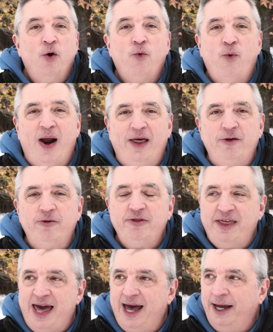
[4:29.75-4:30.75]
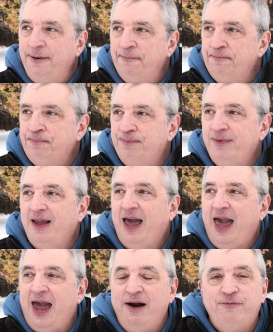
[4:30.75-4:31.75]
Rather than
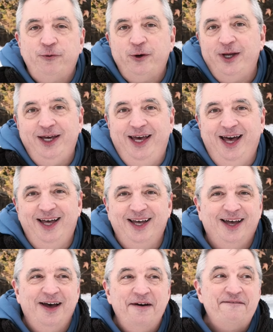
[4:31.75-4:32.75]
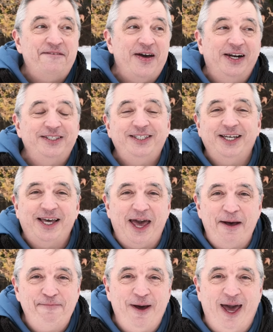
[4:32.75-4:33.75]
every fantasy
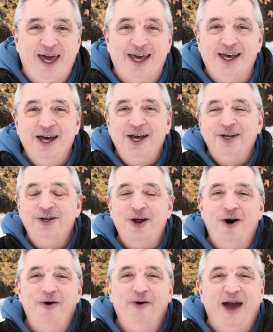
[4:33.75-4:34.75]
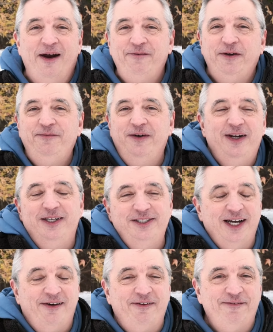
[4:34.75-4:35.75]
campaign, you know, every
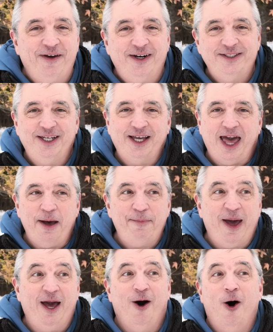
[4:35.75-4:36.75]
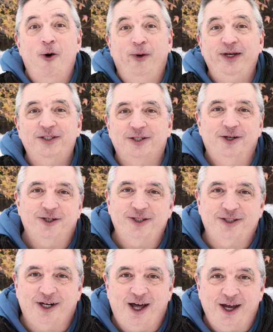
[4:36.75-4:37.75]
village and every fantasy campaign always
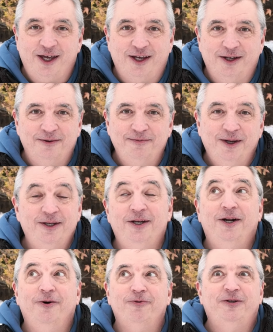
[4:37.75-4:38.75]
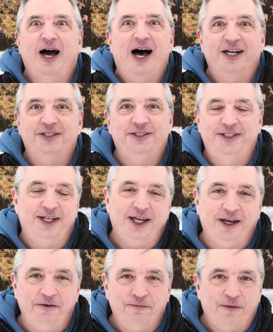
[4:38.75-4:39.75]
looks like, you know, Dodge
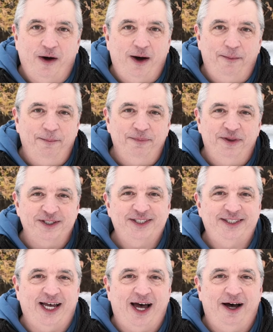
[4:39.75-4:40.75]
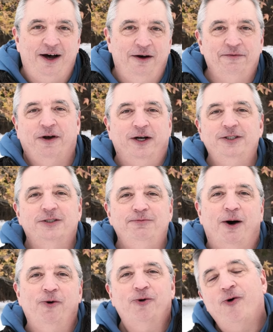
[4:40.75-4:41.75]
City from the set of
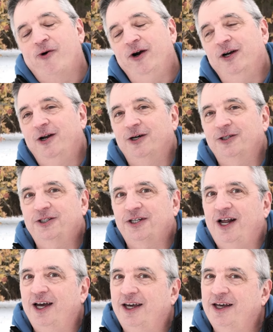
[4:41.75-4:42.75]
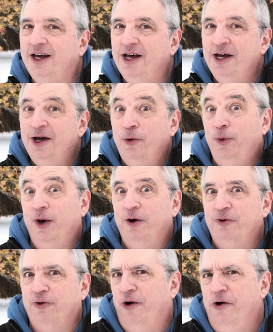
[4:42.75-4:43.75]
Gunsmoke, or it looks like
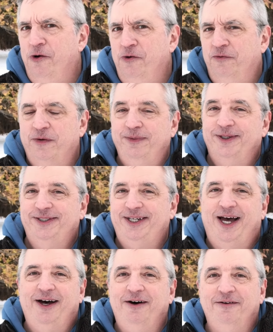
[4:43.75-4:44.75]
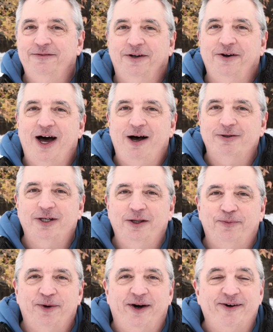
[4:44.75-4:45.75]
Willow Grove from the set of Little House on
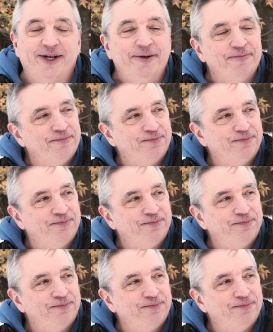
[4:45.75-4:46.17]
the Prairie.